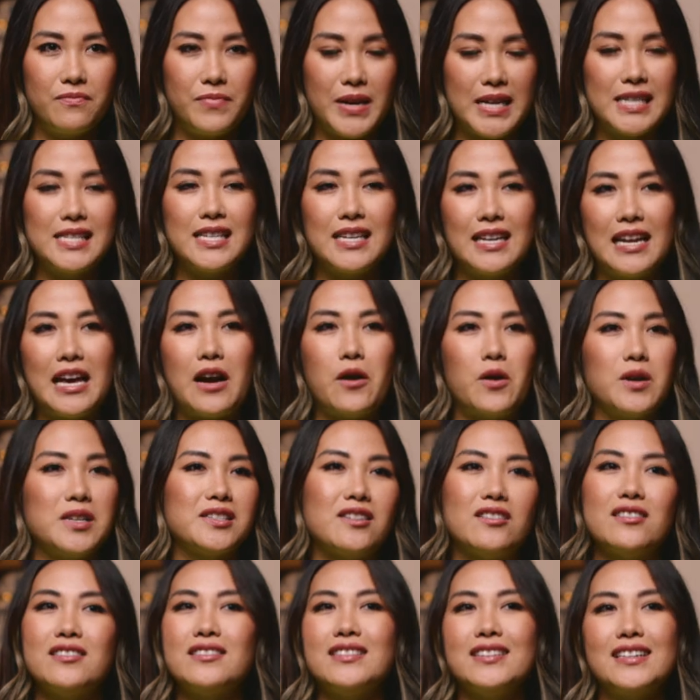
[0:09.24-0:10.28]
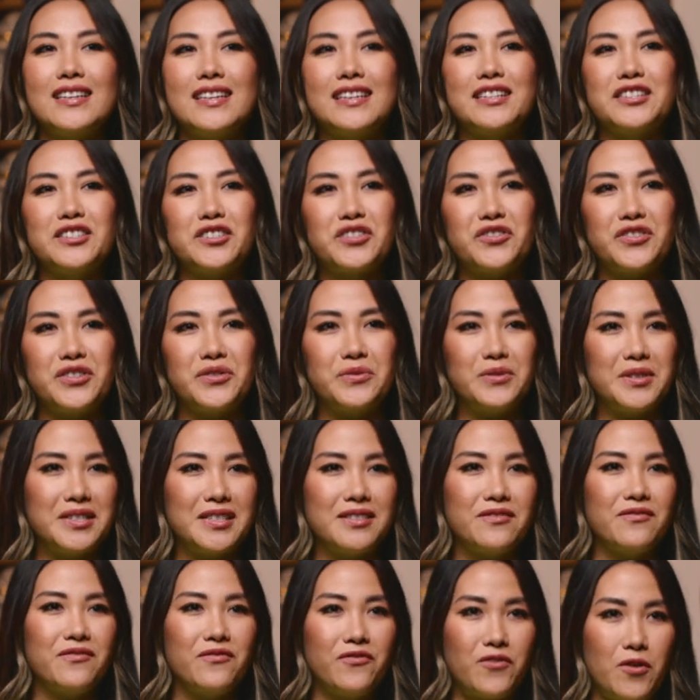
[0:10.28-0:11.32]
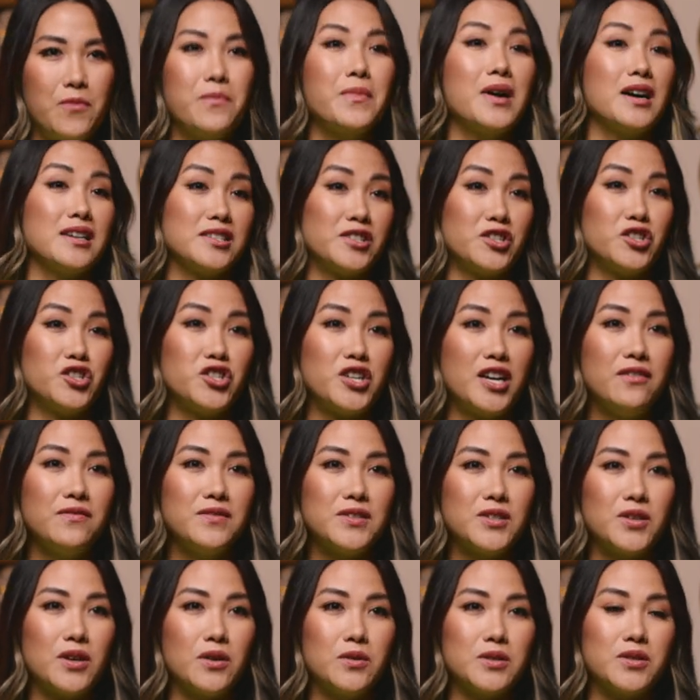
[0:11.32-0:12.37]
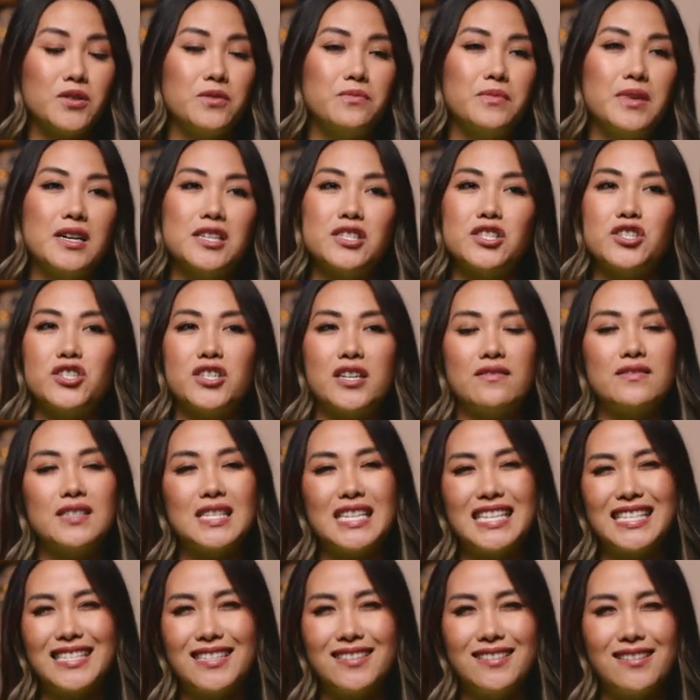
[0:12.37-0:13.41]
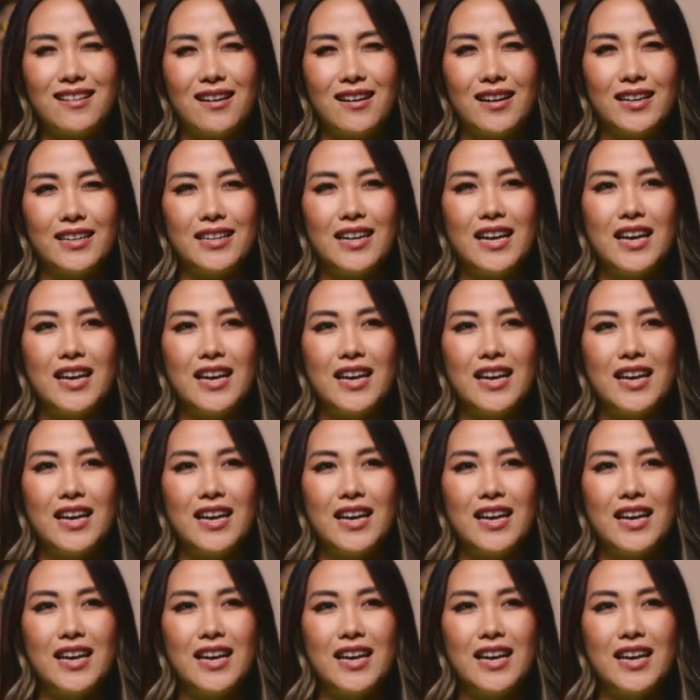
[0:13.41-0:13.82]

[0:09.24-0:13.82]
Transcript: Basically, how I started in the industry was from MasterChef. So I was on MasterChef season 9.